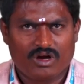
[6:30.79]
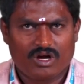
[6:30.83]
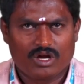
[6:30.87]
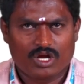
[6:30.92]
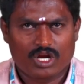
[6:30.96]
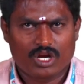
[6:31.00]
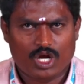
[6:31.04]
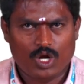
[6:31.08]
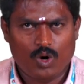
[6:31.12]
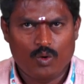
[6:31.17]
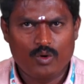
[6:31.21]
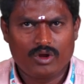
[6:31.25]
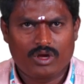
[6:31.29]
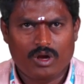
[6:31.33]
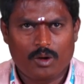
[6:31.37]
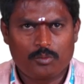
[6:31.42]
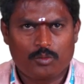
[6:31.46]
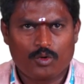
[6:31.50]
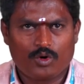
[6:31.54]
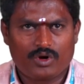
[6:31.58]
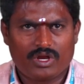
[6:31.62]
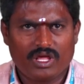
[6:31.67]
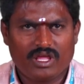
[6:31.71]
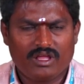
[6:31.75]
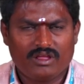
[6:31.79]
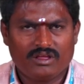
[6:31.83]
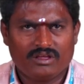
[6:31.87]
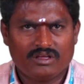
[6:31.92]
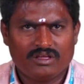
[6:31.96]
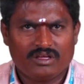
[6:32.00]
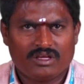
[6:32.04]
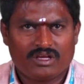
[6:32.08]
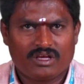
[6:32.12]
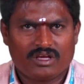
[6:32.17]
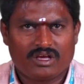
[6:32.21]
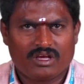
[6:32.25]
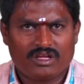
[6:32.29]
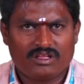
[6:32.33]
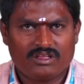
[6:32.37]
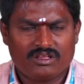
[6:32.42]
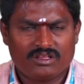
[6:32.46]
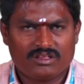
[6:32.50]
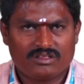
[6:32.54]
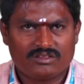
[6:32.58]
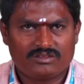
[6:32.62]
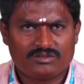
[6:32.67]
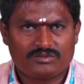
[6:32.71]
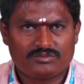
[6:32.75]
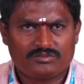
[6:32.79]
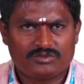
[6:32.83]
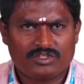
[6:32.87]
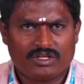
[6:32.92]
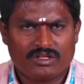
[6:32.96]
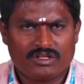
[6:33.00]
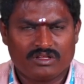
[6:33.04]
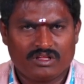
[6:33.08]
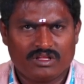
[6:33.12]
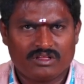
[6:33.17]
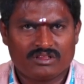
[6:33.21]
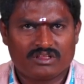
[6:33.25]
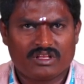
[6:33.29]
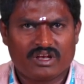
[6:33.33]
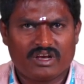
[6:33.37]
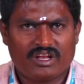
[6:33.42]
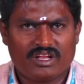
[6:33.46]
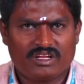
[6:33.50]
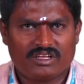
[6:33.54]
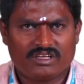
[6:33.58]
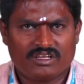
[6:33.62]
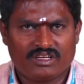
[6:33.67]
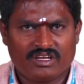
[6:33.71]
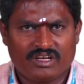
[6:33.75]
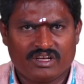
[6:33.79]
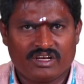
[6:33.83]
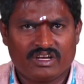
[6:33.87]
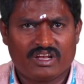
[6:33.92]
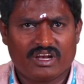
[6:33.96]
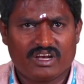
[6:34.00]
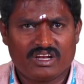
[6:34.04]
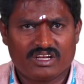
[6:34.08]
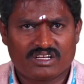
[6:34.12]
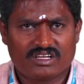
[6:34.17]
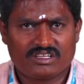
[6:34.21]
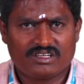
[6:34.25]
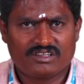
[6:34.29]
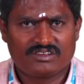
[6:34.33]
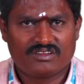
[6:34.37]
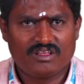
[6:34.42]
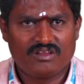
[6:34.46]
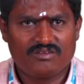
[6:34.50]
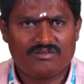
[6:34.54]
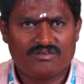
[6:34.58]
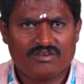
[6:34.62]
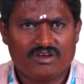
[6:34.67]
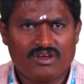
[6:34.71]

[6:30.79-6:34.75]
cloud computing in in introduction itself.